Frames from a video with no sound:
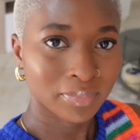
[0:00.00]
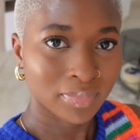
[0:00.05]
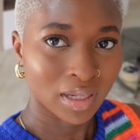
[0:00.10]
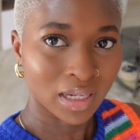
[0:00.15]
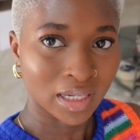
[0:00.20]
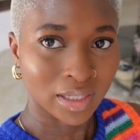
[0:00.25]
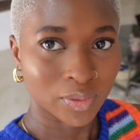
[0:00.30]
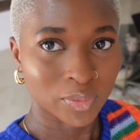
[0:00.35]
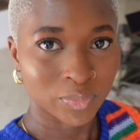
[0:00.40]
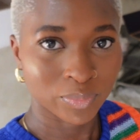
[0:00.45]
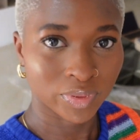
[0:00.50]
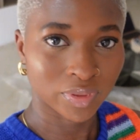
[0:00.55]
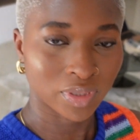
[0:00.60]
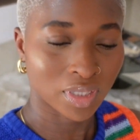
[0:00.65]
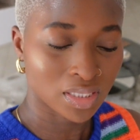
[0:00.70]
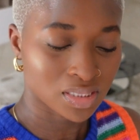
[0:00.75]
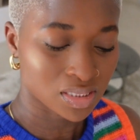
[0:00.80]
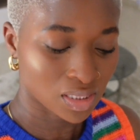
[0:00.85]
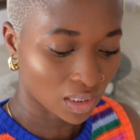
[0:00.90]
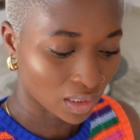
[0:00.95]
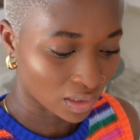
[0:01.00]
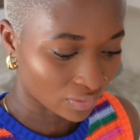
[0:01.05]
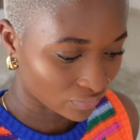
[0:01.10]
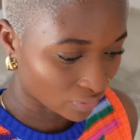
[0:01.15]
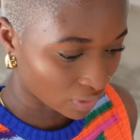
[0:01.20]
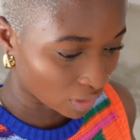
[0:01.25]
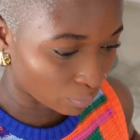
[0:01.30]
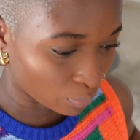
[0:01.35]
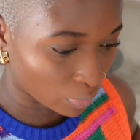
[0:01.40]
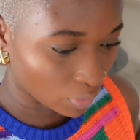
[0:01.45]
I hope you guys are
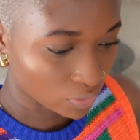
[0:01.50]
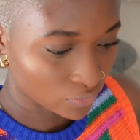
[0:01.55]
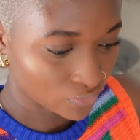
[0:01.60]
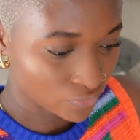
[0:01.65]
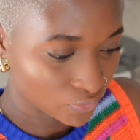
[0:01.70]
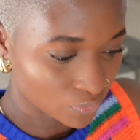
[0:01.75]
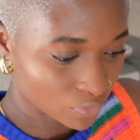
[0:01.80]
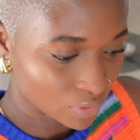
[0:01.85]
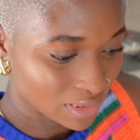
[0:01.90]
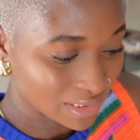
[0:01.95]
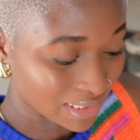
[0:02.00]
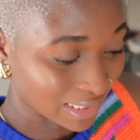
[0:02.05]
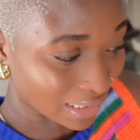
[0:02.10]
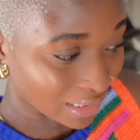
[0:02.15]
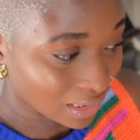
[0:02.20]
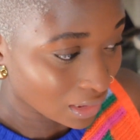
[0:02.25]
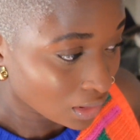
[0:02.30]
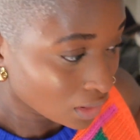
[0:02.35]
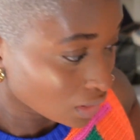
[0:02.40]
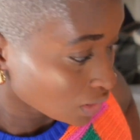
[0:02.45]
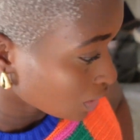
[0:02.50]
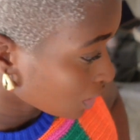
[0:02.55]
having a beautiful day.